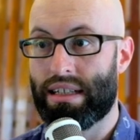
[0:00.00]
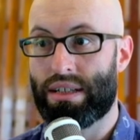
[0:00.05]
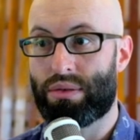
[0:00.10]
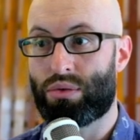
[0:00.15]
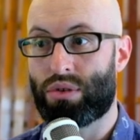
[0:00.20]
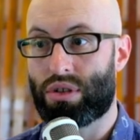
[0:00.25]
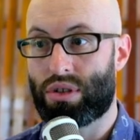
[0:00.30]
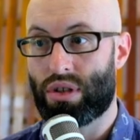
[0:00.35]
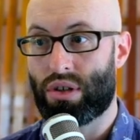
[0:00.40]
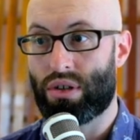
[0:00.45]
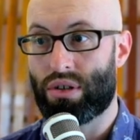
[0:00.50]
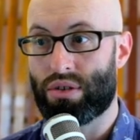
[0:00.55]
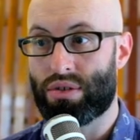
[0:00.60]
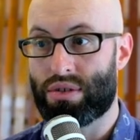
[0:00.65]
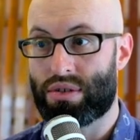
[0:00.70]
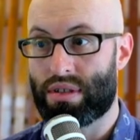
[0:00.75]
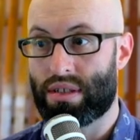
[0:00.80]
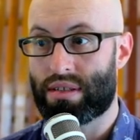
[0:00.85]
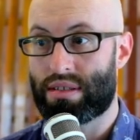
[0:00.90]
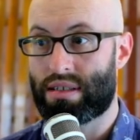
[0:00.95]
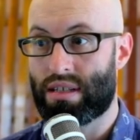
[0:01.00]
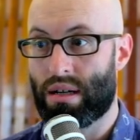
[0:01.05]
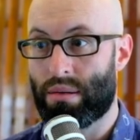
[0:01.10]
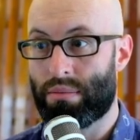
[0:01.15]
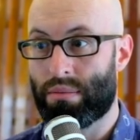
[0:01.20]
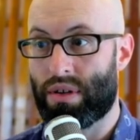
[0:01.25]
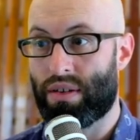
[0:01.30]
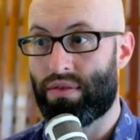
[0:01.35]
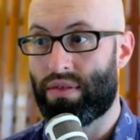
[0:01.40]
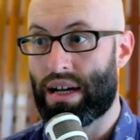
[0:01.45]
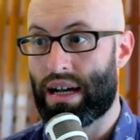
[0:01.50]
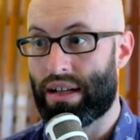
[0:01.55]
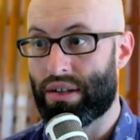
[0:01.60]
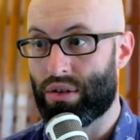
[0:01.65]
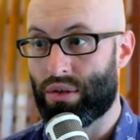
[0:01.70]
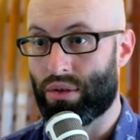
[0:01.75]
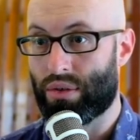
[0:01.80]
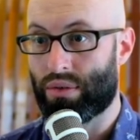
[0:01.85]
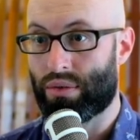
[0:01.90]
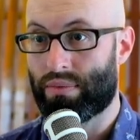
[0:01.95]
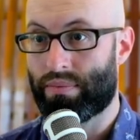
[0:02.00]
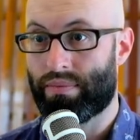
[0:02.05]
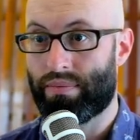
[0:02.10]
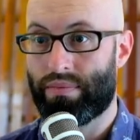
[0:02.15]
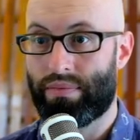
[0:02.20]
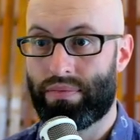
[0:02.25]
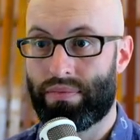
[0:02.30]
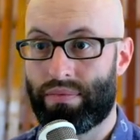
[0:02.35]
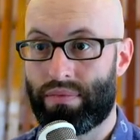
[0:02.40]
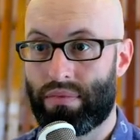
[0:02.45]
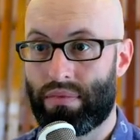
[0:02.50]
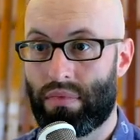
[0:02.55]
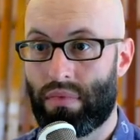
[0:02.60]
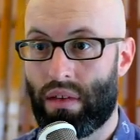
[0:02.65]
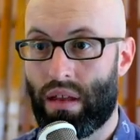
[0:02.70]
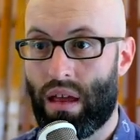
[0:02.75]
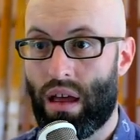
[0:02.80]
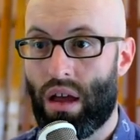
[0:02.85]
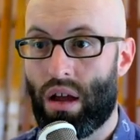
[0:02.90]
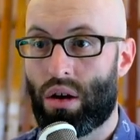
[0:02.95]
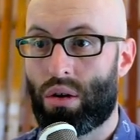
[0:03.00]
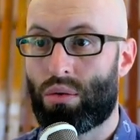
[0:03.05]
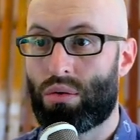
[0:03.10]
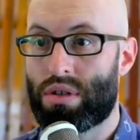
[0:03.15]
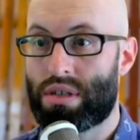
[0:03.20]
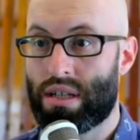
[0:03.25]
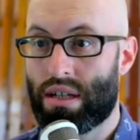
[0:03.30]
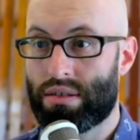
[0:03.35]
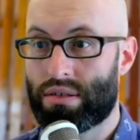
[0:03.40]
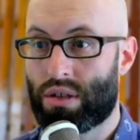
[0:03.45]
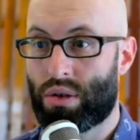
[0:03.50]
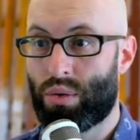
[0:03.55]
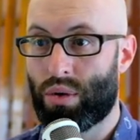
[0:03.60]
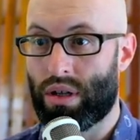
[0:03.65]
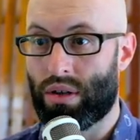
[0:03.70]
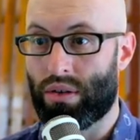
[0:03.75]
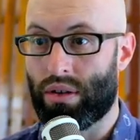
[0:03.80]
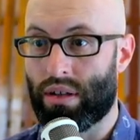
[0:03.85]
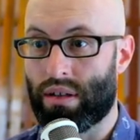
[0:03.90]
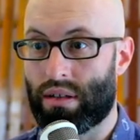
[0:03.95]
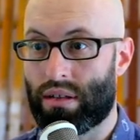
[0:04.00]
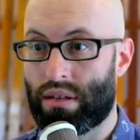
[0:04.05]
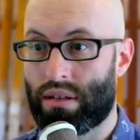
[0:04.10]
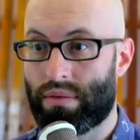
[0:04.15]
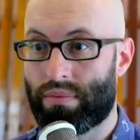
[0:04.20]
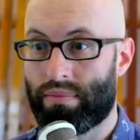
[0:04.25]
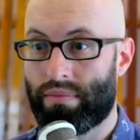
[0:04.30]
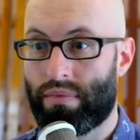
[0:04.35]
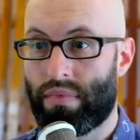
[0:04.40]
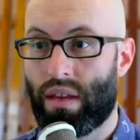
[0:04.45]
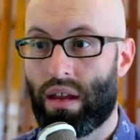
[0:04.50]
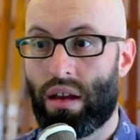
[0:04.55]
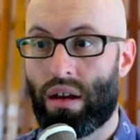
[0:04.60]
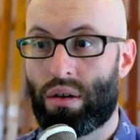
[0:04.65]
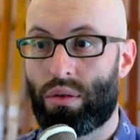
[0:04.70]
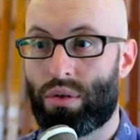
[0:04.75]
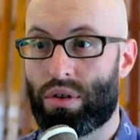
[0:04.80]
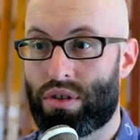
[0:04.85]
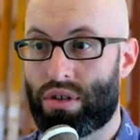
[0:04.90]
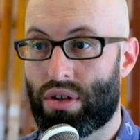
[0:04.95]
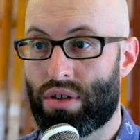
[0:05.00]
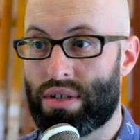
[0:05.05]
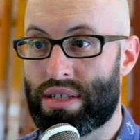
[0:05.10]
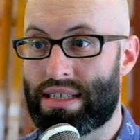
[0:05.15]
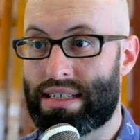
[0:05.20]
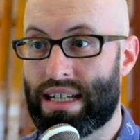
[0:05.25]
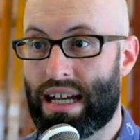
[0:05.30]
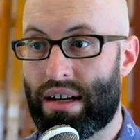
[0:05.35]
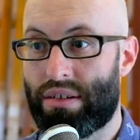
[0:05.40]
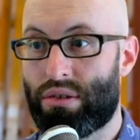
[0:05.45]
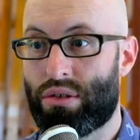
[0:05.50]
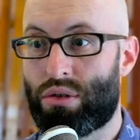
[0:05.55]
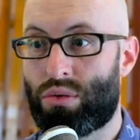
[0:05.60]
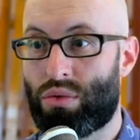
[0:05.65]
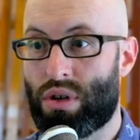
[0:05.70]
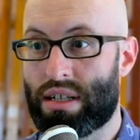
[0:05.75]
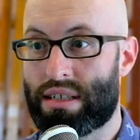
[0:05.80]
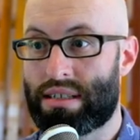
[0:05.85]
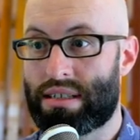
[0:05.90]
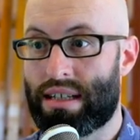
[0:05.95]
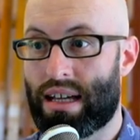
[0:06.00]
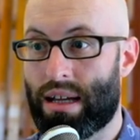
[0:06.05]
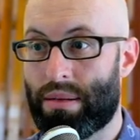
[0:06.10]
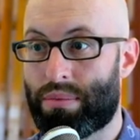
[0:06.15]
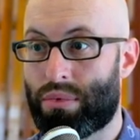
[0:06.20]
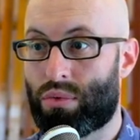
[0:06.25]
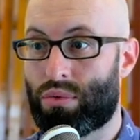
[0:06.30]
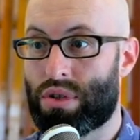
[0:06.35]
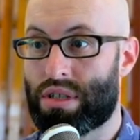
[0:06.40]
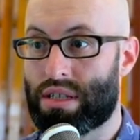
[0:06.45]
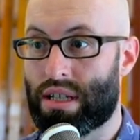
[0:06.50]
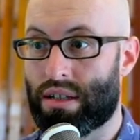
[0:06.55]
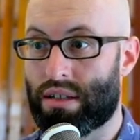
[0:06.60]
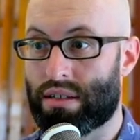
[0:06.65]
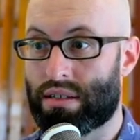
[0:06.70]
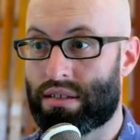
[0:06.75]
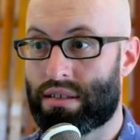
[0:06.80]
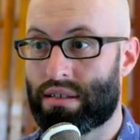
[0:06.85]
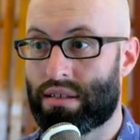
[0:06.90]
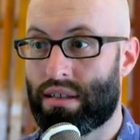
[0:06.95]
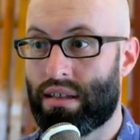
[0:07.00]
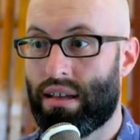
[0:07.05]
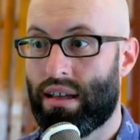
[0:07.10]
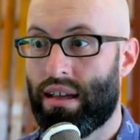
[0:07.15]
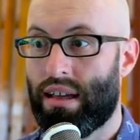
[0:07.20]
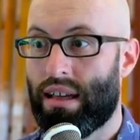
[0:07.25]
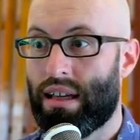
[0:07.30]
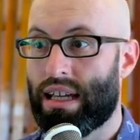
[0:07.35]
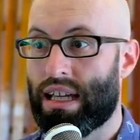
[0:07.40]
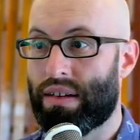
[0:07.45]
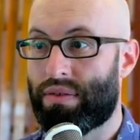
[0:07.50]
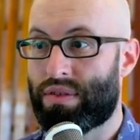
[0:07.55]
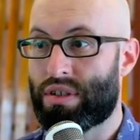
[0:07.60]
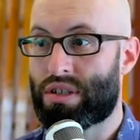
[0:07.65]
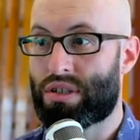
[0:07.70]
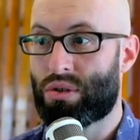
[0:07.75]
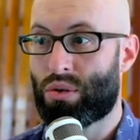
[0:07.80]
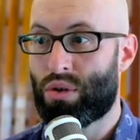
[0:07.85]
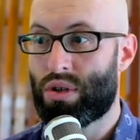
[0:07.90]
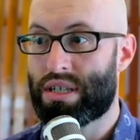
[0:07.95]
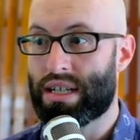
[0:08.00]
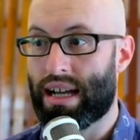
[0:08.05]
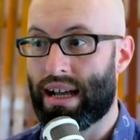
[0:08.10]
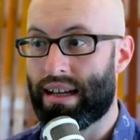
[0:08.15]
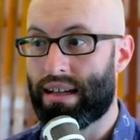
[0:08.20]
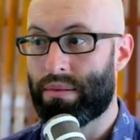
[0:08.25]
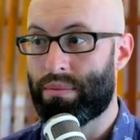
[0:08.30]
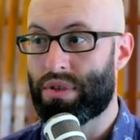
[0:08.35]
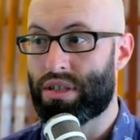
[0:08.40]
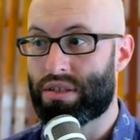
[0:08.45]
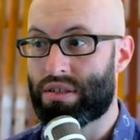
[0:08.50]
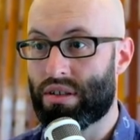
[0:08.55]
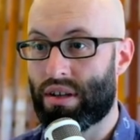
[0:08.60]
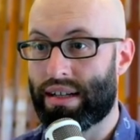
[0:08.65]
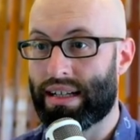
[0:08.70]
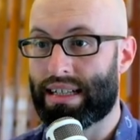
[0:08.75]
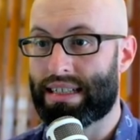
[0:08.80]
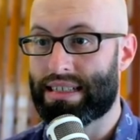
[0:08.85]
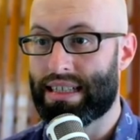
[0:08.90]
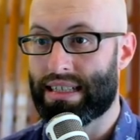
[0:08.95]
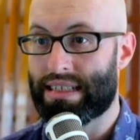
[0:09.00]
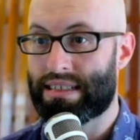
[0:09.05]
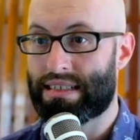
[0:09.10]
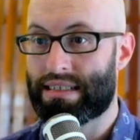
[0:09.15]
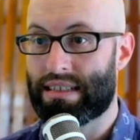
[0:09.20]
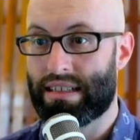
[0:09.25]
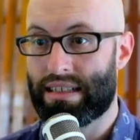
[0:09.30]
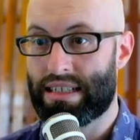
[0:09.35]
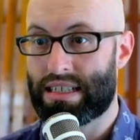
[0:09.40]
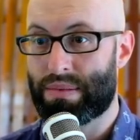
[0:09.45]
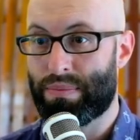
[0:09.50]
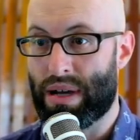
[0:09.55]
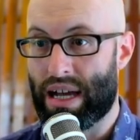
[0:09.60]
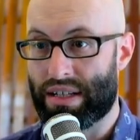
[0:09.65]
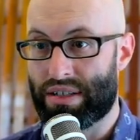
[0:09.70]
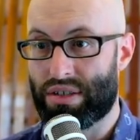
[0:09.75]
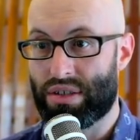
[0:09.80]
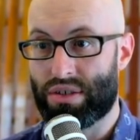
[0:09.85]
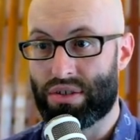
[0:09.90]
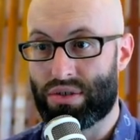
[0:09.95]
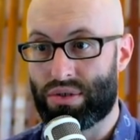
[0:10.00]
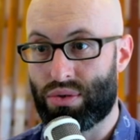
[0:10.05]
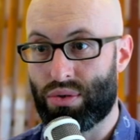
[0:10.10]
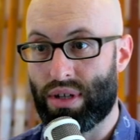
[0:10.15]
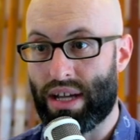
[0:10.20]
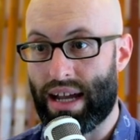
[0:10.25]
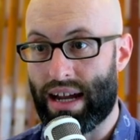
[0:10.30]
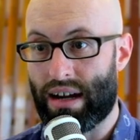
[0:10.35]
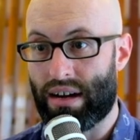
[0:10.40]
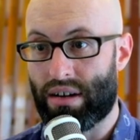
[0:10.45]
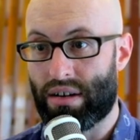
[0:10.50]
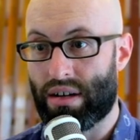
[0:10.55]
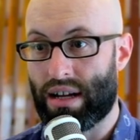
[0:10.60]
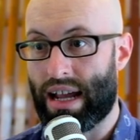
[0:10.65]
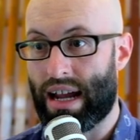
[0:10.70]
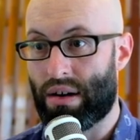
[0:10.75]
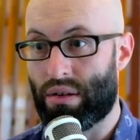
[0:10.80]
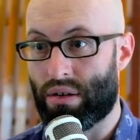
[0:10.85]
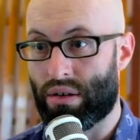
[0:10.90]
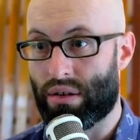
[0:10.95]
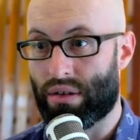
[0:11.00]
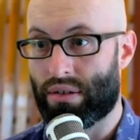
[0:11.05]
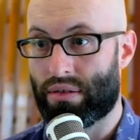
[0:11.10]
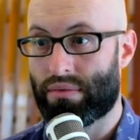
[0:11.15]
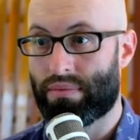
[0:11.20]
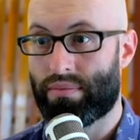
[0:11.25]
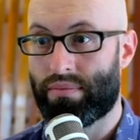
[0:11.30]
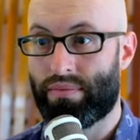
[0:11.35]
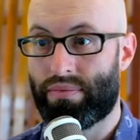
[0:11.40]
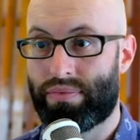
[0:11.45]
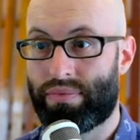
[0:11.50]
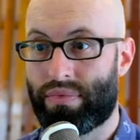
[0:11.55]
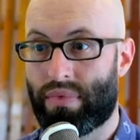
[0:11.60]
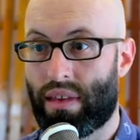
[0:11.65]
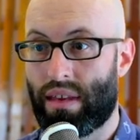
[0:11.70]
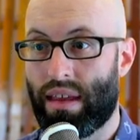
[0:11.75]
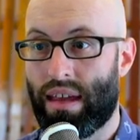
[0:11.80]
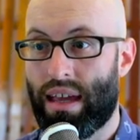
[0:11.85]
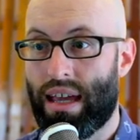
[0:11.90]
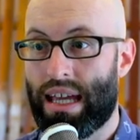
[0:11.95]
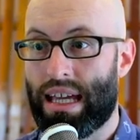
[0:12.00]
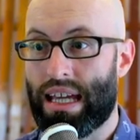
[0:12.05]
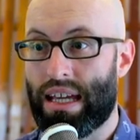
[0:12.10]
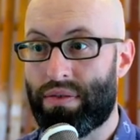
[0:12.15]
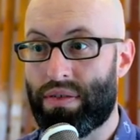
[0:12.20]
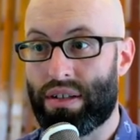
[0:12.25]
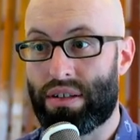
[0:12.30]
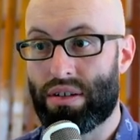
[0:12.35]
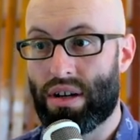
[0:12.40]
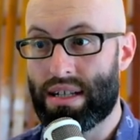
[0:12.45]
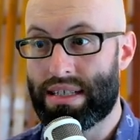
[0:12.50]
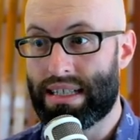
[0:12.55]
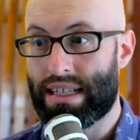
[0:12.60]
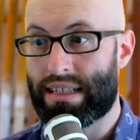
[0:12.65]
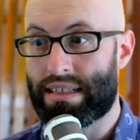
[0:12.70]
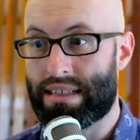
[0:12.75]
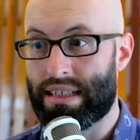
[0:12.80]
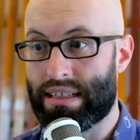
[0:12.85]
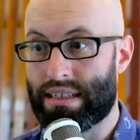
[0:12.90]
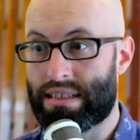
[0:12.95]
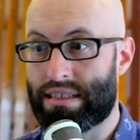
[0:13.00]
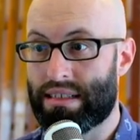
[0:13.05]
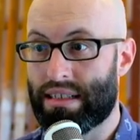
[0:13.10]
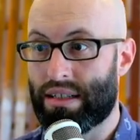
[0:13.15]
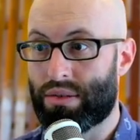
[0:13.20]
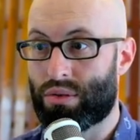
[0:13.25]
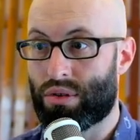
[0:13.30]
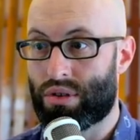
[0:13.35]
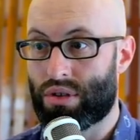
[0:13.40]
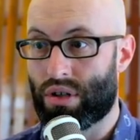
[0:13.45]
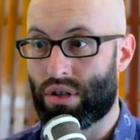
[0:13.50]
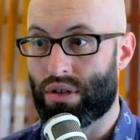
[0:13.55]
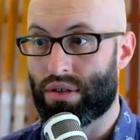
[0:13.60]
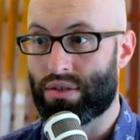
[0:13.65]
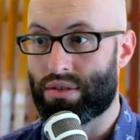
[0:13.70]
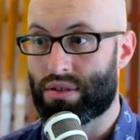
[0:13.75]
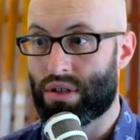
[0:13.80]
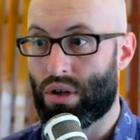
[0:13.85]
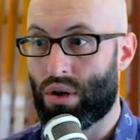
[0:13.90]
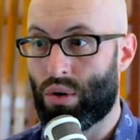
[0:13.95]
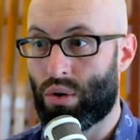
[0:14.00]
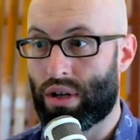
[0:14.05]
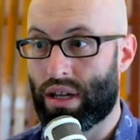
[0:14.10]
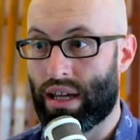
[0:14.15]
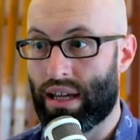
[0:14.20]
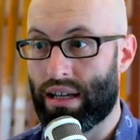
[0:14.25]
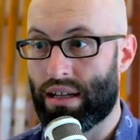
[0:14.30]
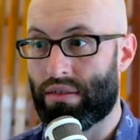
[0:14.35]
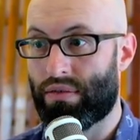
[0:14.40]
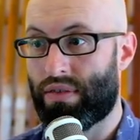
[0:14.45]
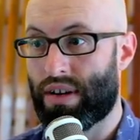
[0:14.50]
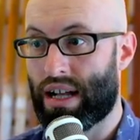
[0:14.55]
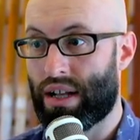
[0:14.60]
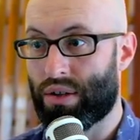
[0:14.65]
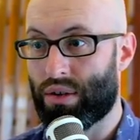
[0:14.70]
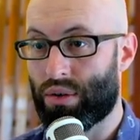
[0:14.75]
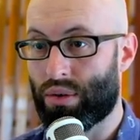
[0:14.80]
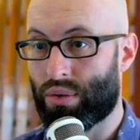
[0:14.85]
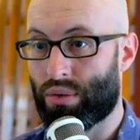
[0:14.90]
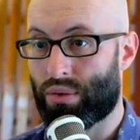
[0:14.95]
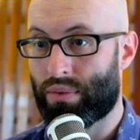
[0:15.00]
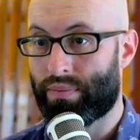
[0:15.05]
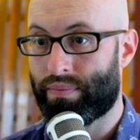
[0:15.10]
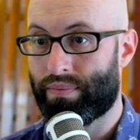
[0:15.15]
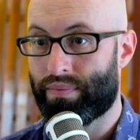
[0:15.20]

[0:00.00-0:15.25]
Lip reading: it returns some value. Result query: return standard Rust type result. If the storage item does not exist, this matches to error. If it does exist, it returns OK value.